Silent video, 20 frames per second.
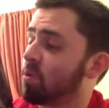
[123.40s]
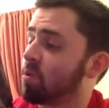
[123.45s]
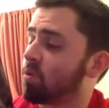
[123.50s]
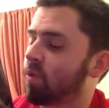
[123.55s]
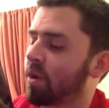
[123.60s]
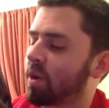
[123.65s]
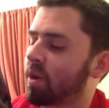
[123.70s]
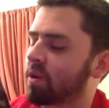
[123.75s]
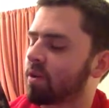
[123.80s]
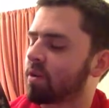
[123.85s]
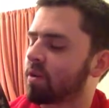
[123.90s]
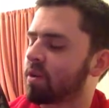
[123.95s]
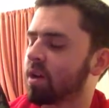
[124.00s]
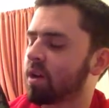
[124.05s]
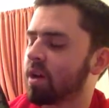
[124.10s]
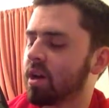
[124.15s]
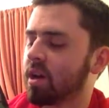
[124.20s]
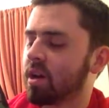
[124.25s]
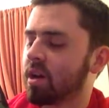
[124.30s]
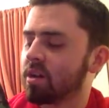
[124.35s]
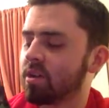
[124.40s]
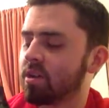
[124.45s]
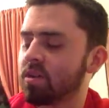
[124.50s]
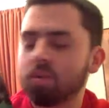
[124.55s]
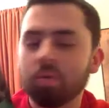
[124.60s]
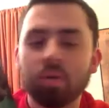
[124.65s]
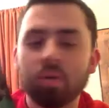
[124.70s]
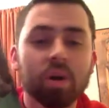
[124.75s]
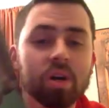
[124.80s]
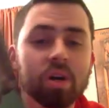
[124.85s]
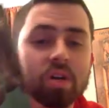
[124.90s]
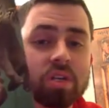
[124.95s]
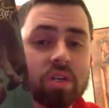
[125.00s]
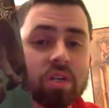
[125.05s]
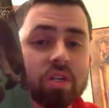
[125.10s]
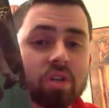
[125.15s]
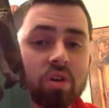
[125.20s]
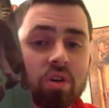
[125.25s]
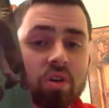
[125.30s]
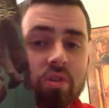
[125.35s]
record, To
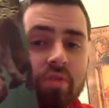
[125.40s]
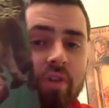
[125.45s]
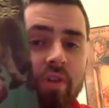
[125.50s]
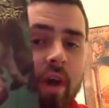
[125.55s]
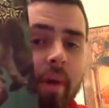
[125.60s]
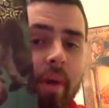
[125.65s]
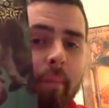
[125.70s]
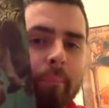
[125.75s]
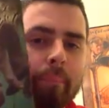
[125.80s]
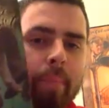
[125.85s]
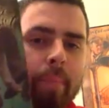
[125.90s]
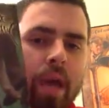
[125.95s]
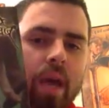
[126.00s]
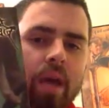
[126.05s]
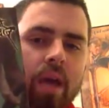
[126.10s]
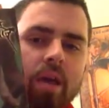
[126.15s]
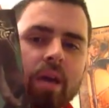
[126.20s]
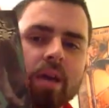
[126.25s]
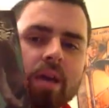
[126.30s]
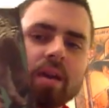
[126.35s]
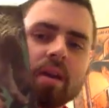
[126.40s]
Serve Man.